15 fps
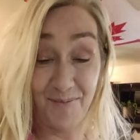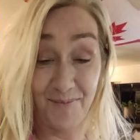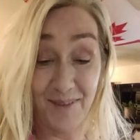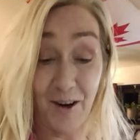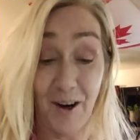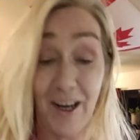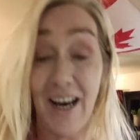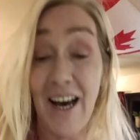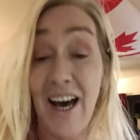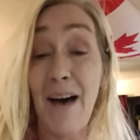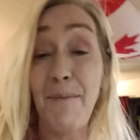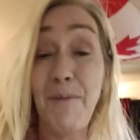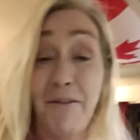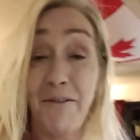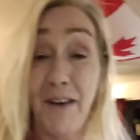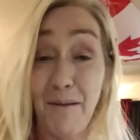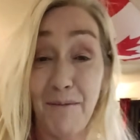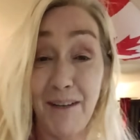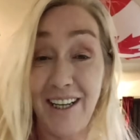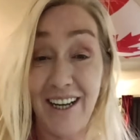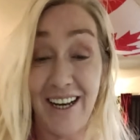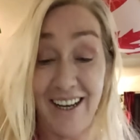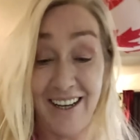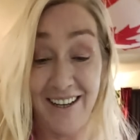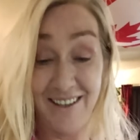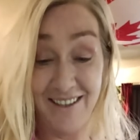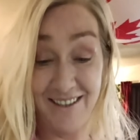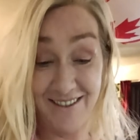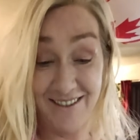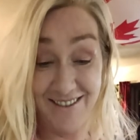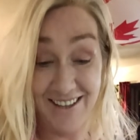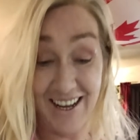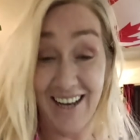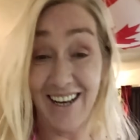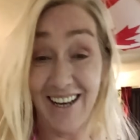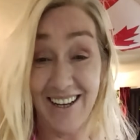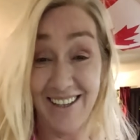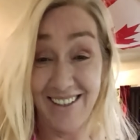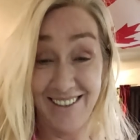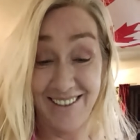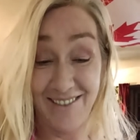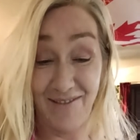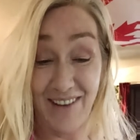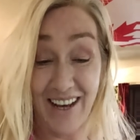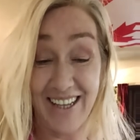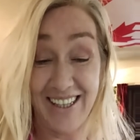Oh, yeah. Happy Family Day again. Bye.